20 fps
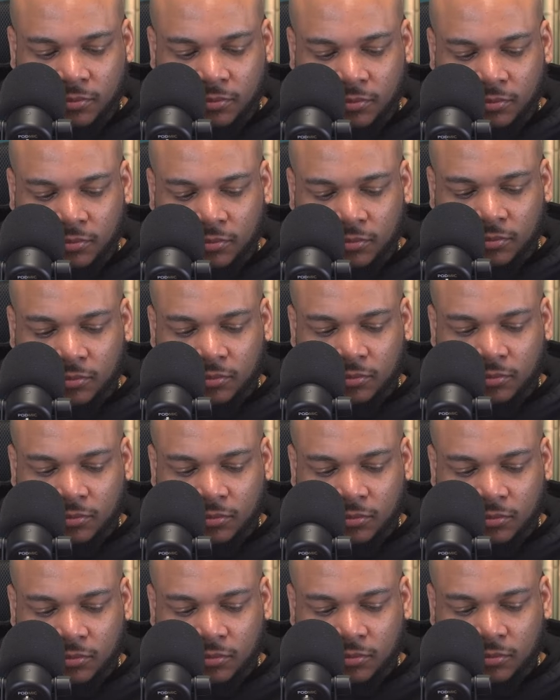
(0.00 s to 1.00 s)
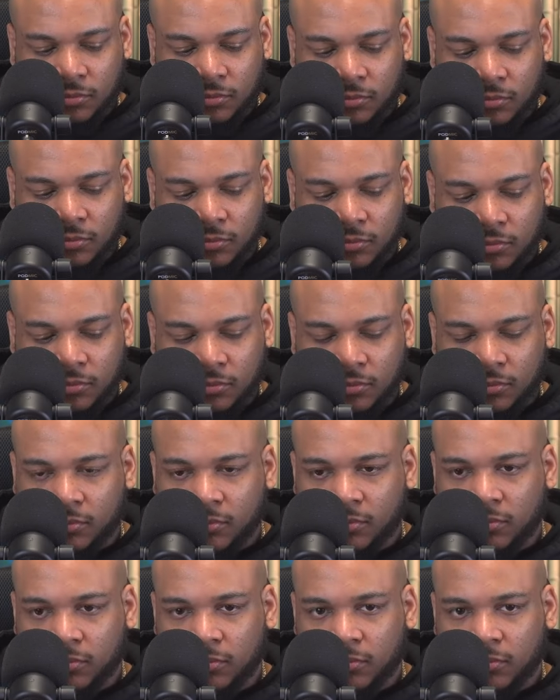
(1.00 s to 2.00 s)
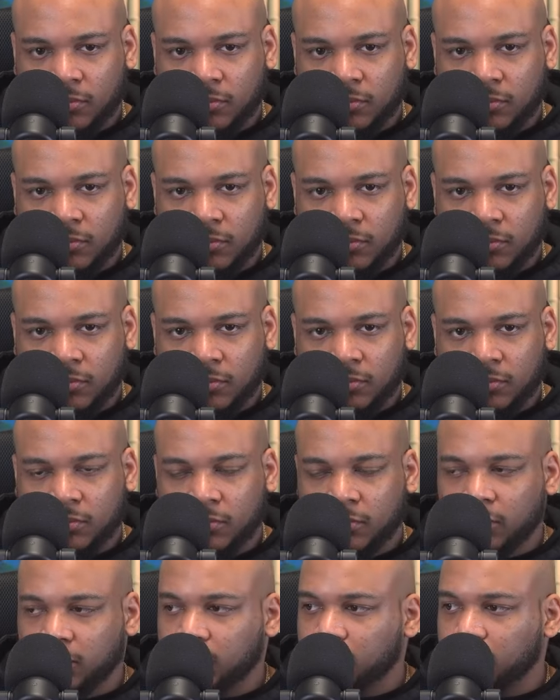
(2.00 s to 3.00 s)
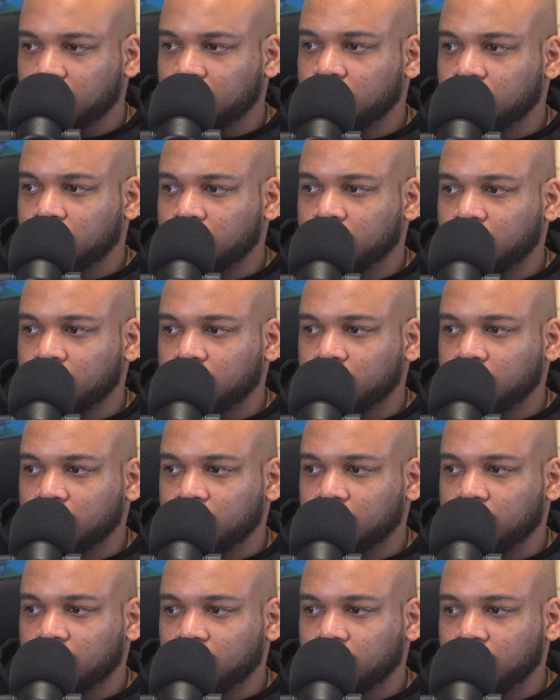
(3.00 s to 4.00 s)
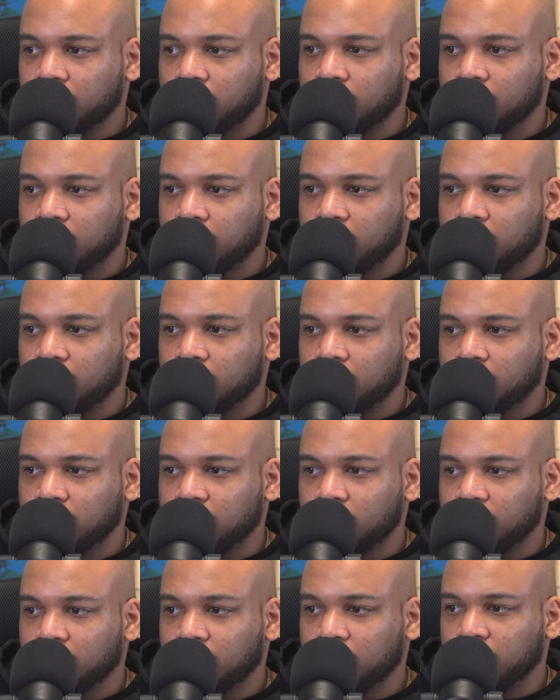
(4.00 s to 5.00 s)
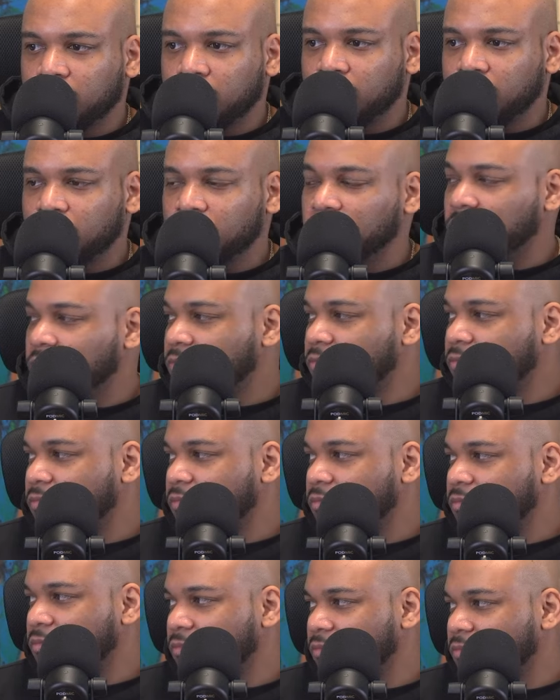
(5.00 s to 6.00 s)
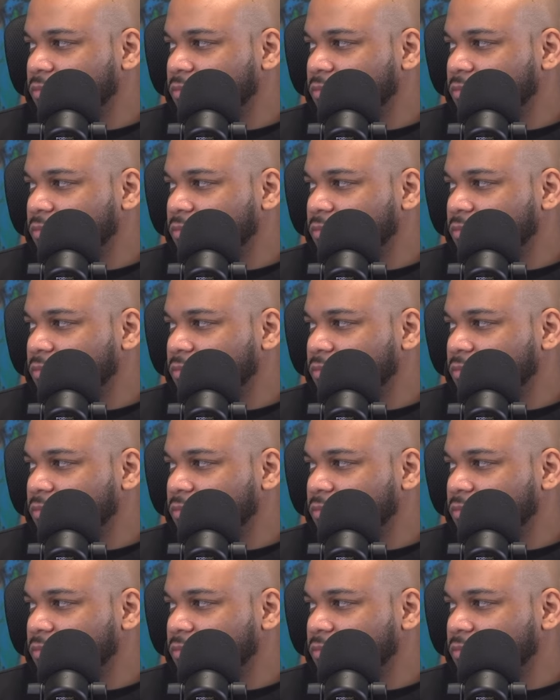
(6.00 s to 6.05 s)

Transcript: (silent)